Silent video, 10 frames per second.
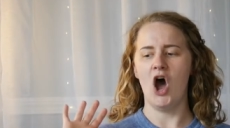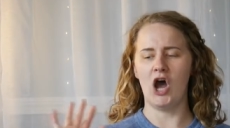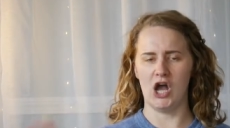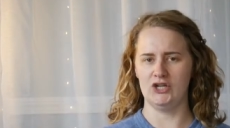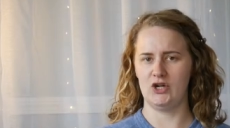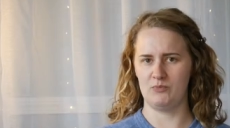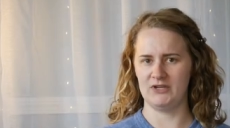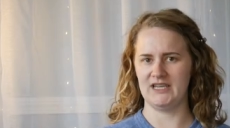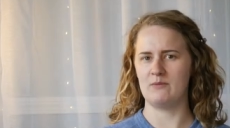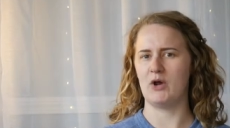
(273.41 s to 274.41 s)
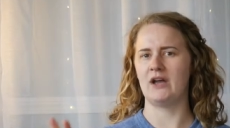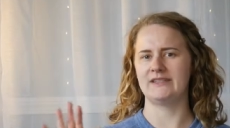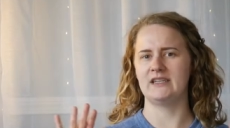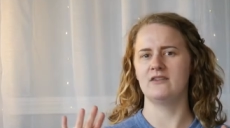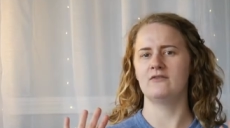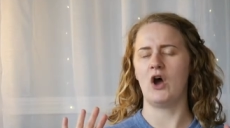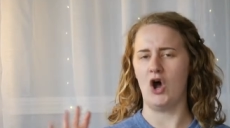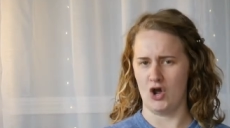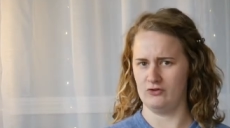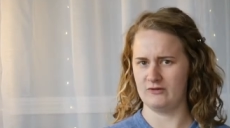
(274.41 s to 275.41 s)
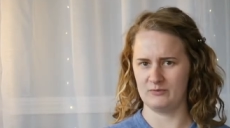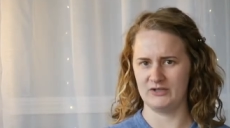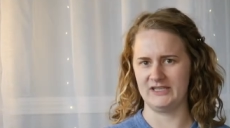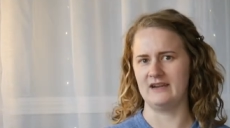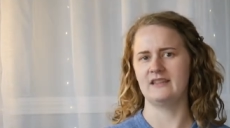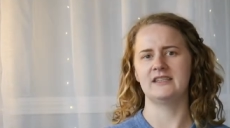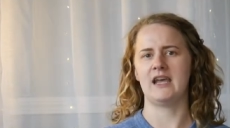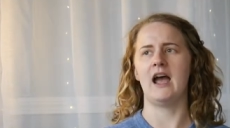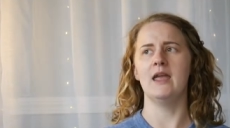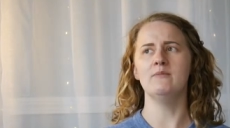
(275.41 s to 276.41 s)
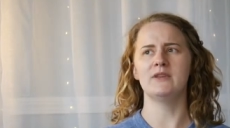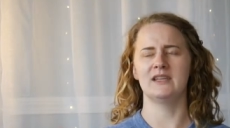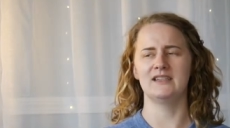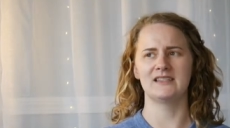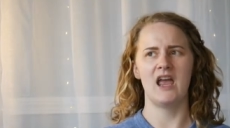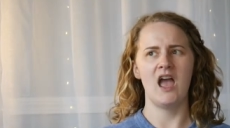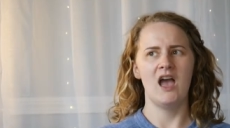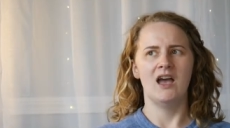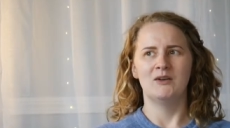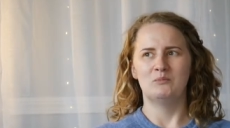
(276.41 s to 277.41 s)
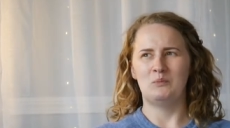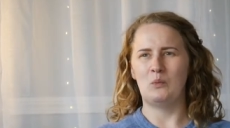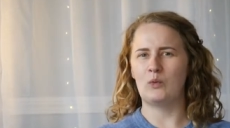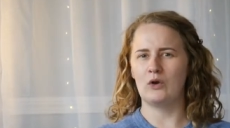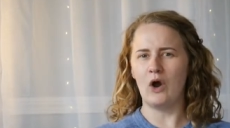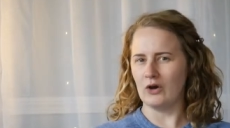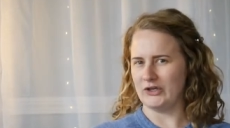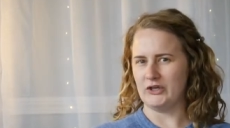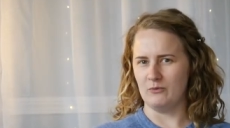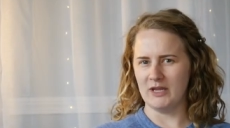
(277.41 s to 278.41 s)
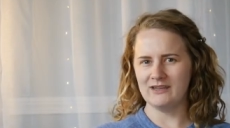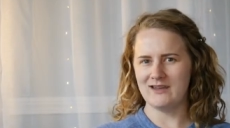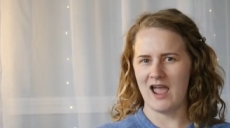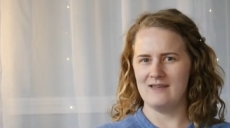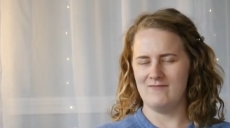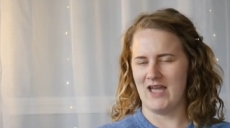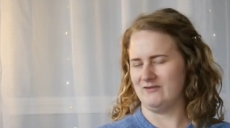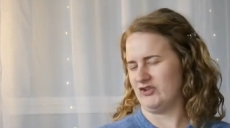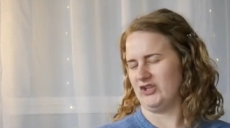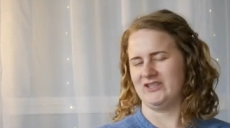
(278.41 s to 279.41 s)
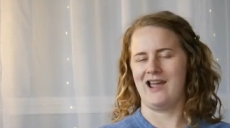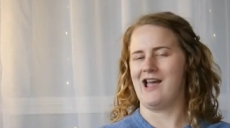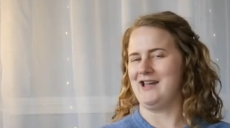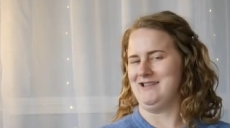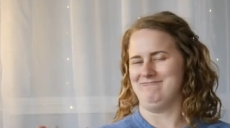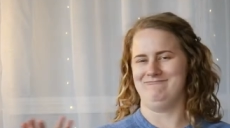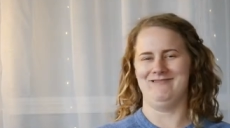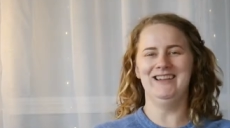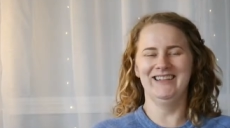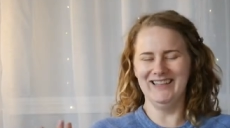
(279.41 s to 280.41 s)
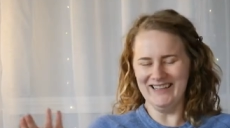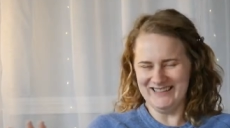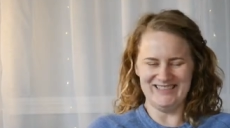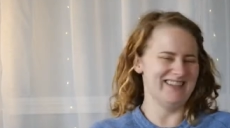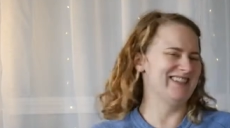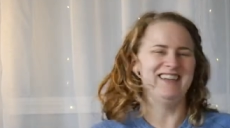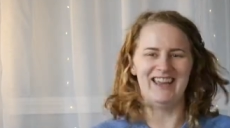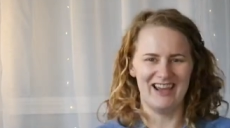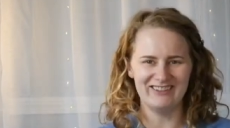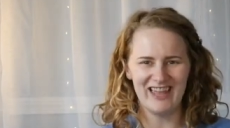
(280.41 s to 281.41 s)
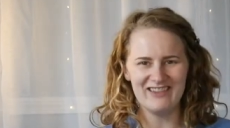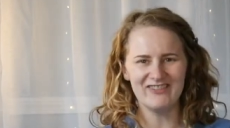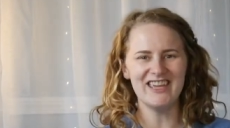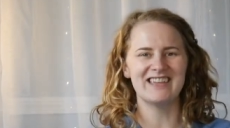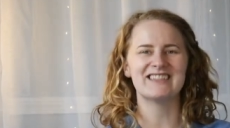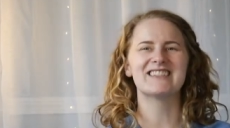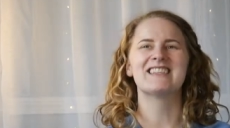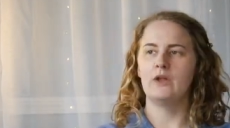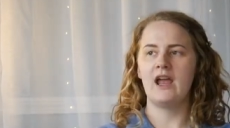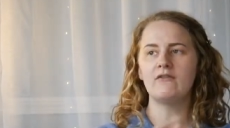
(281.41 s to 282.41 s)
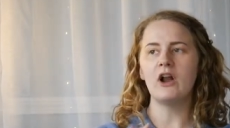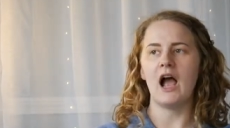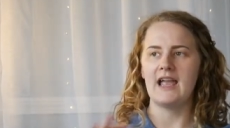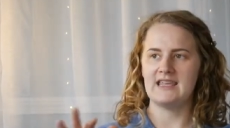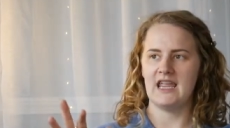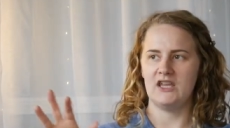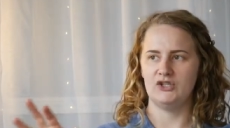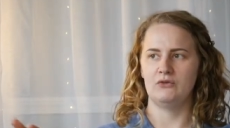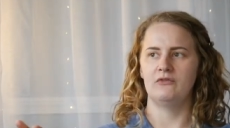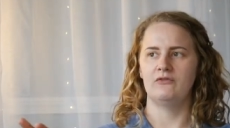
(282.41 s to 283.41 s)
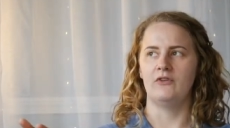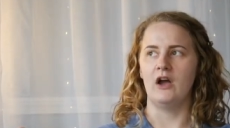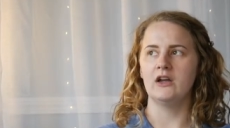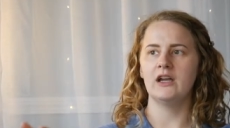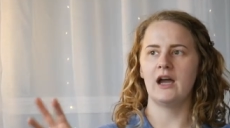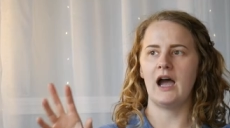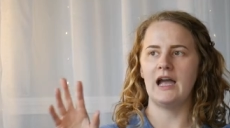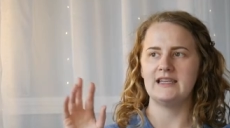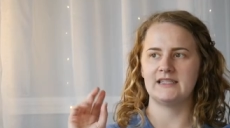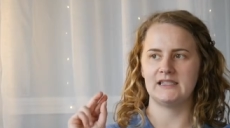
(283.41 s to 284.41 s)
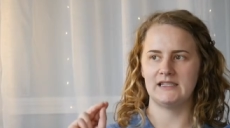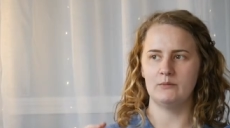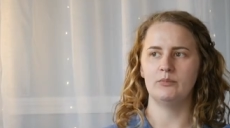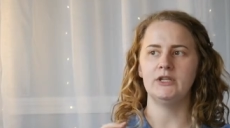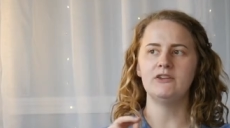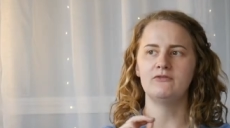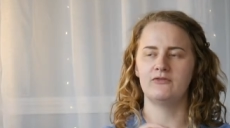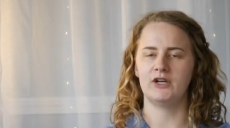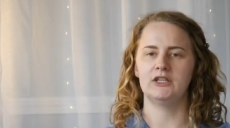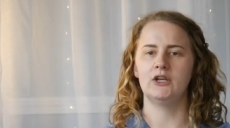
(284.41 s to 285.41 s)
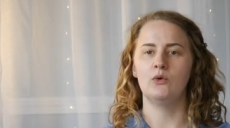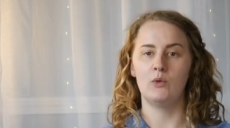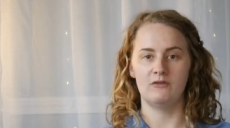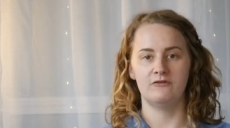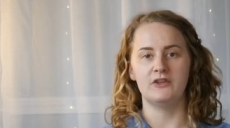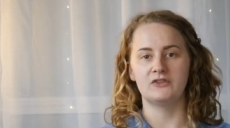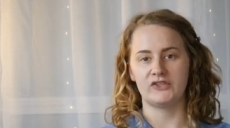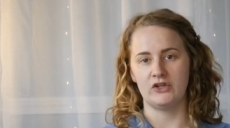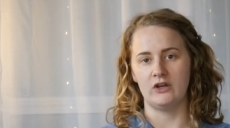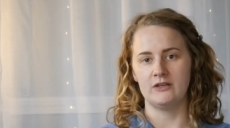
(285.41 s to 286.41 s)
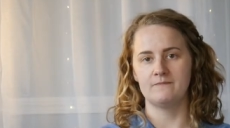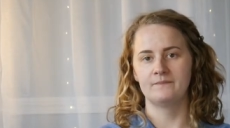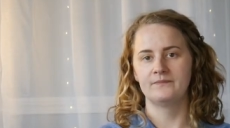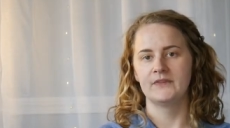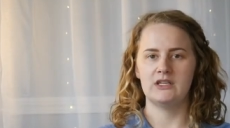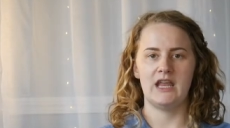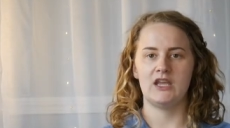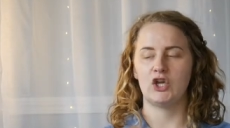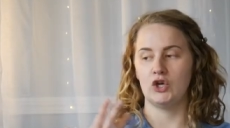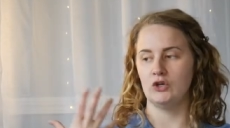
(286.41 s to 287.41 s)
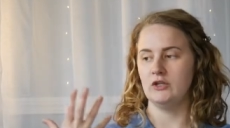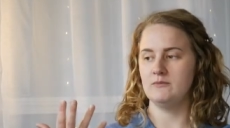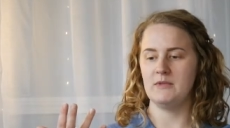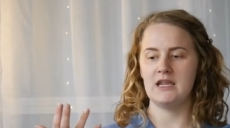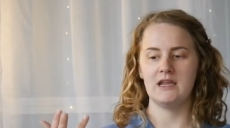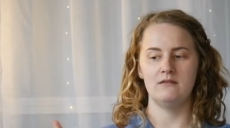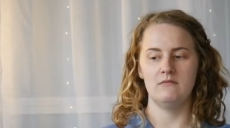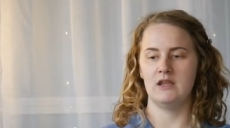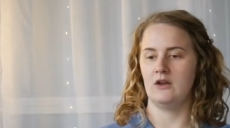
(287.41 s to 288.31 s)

100% positive 100% of the time, because we're all human and that's just not that's just not how life is. Whenever I get into a funk, I simply follow what feels good. But it could mean,